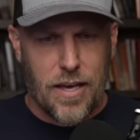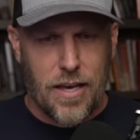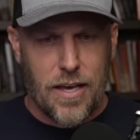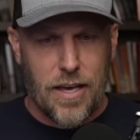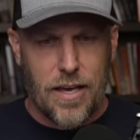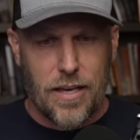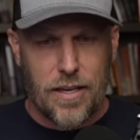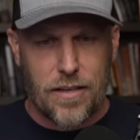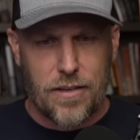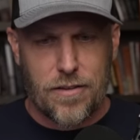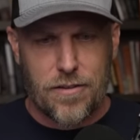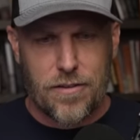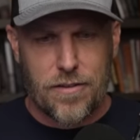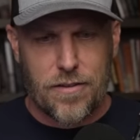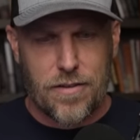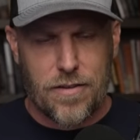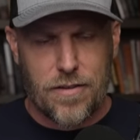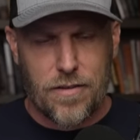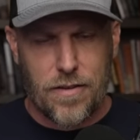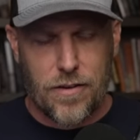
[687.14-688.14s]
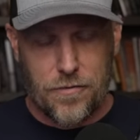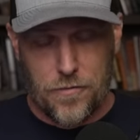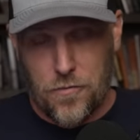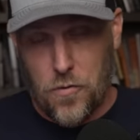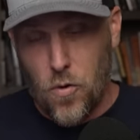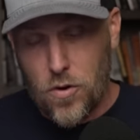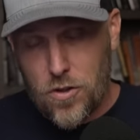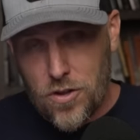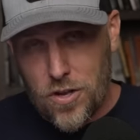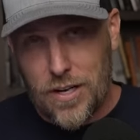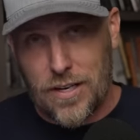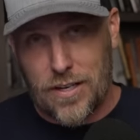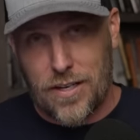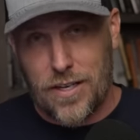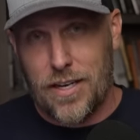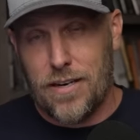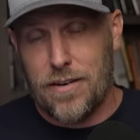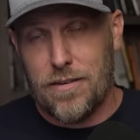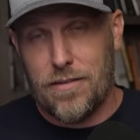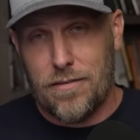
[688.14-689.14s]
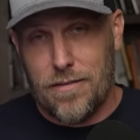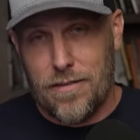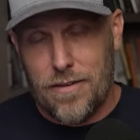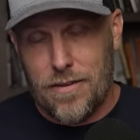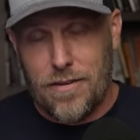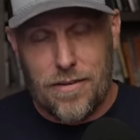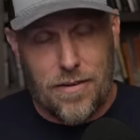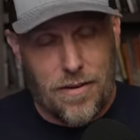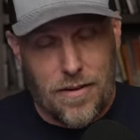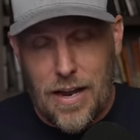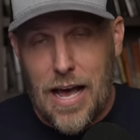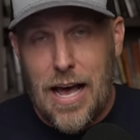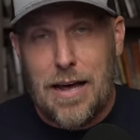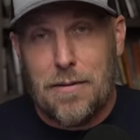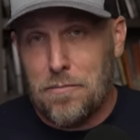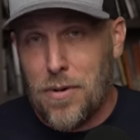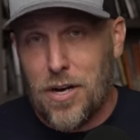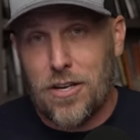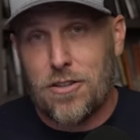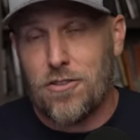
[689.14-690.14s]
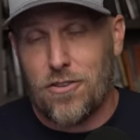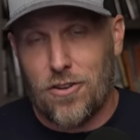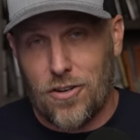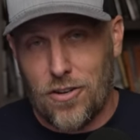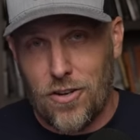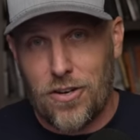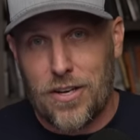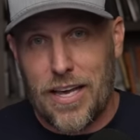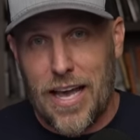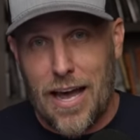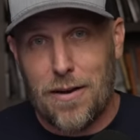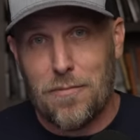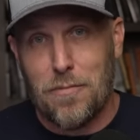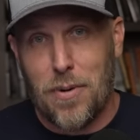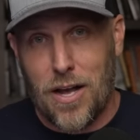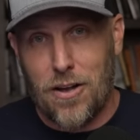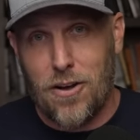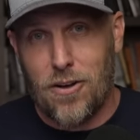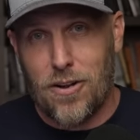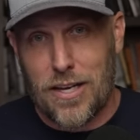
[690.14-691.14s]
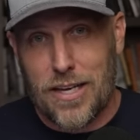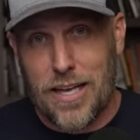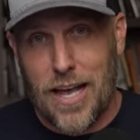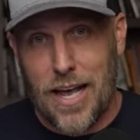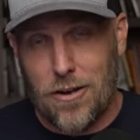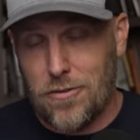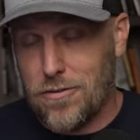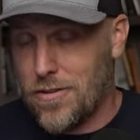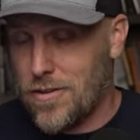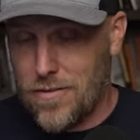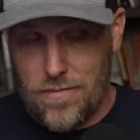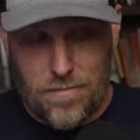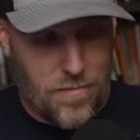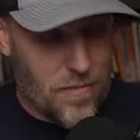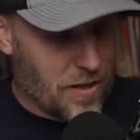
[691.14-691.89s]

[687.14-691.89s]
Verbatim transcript: is unfortunately not much to look at by all accounts.